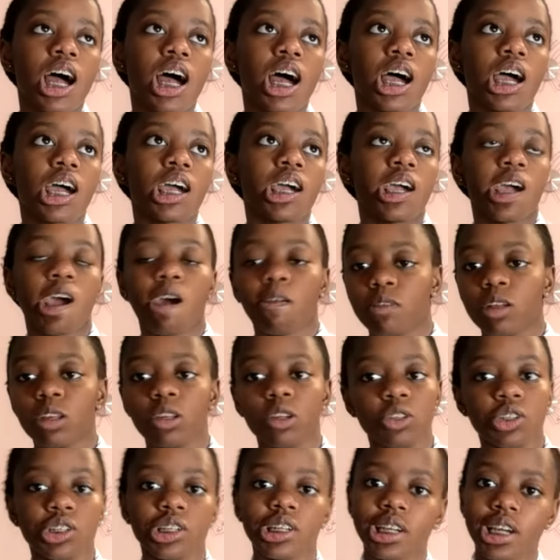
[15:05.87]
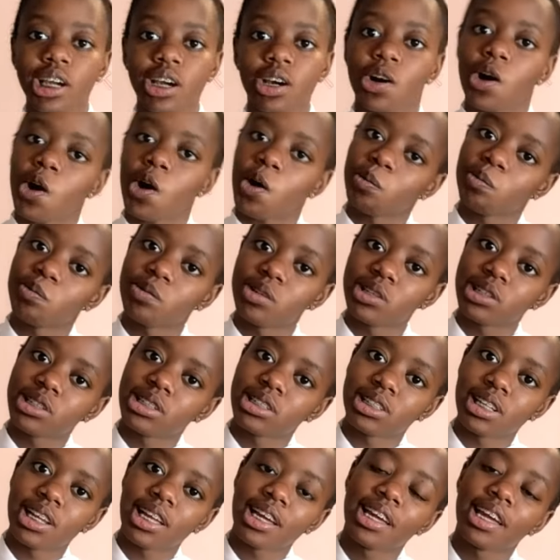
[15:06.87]
I have a tortilla,
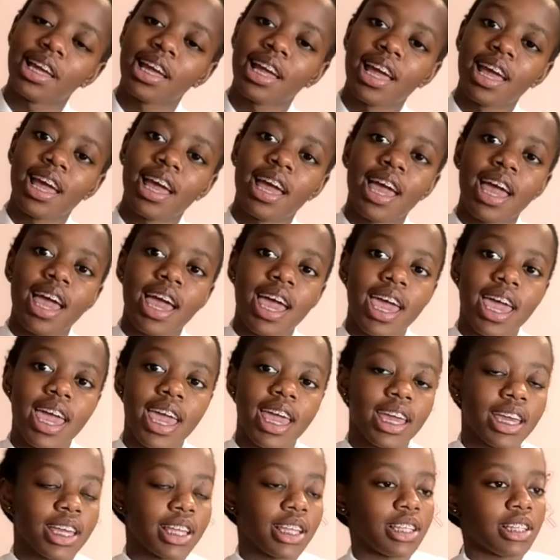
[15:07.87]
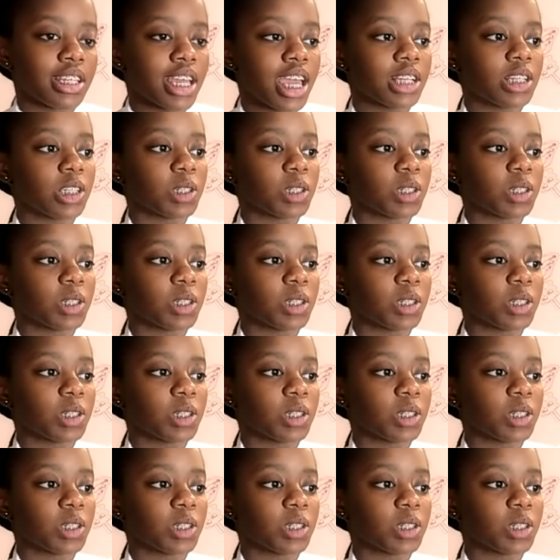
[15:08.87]
obviously. And I